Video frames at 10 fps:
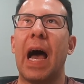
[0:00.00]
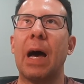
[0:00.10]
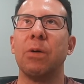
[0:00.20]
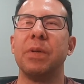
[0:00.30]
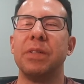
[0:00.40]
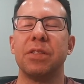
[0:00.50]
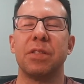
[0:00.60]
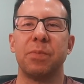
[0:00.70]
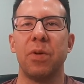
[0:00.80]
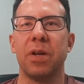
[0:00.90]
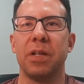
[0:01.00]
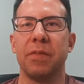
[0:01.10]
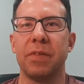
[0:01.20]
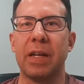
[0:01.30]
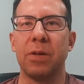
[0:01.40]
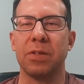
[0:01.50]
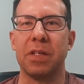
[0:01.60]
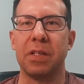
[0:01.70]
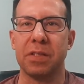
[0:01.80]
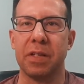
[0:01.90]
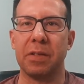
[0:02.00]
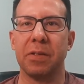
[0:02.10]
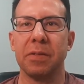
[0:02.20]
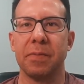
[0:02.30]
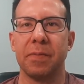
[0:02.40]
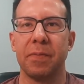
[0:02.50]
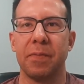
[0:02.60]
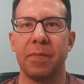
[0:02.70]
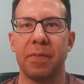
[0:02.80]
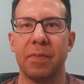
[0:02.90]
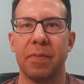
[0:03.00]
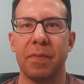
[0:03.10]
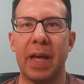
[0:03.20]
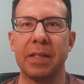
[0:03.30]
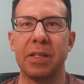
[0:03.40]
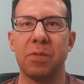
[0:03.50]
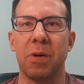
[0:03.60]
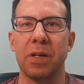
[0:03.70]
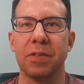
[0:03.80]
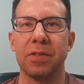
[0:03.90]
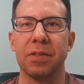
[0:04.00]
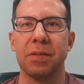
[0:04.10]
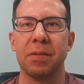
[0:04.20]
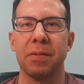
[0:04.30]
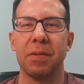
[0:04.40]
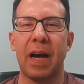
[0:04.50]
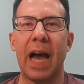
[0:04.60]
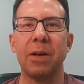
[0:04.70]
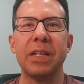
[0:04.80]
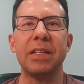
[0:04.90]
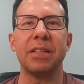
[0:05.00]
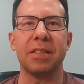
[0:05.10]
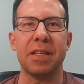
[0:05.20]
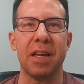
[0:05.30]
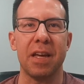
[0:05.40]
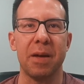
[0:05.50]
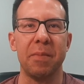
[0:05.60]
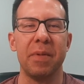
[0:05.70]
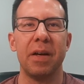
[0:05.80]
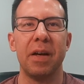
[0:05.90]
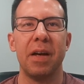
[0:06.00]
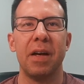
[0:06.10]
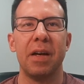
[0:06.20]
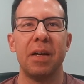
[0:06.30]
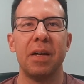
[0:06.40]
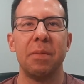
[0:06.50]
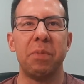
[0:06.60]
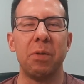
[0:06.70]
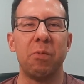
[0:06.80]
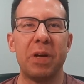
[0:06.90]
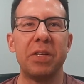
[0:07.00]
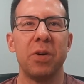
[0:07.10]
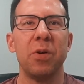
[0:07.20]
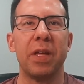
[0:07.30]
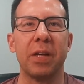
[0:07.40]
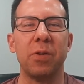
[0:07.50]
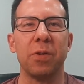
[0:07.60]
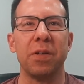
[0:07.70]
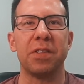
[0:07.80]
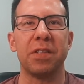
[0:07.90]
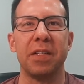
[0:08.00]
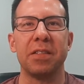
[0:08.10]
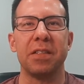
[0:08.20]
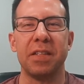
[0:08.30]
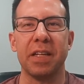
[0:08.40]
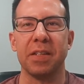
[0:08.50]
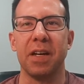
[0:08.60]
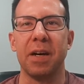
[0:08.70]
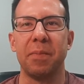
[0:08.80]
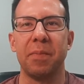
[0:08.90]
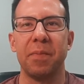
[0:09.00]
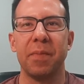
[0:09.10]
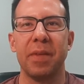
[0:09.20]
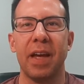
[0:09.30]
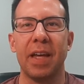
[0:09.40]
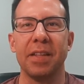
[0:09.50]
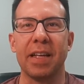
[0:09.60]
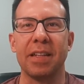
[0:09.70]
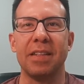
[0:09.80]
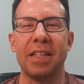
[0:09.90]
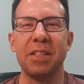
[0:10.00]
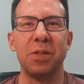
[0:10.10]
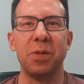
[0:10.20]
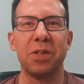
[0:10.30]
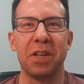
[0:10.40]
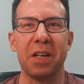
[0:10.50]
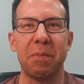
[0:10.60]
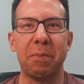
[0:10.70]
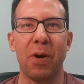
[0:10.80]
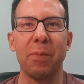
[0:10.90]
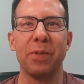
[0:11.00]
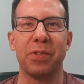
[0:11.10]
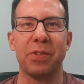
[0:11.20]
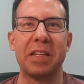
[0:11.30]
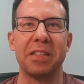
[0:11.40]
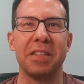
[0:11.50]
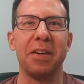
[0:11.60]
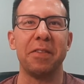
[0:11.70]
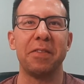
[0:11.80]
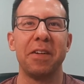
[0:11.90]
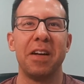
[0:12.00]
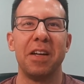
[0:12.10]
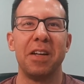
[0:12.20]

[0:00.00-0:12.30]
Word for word: I will be disappointed if I don't see the signal at least once. I don't need to see him. No, but we know that Gordon sends the signal up. Yes. And like these dudes are going to be perpetrating stuff.